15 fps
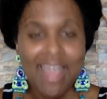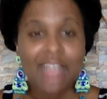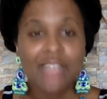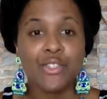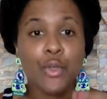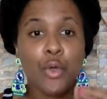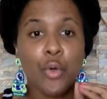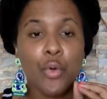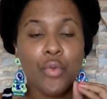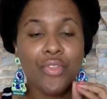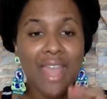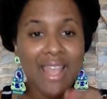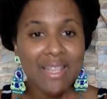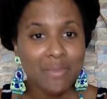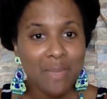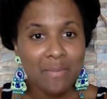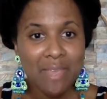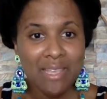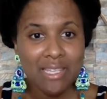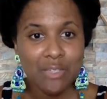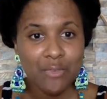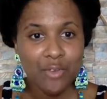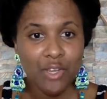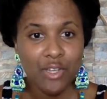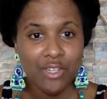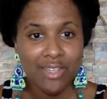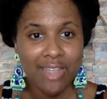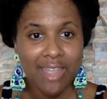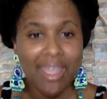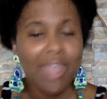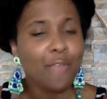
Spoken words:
So that's my message for you today.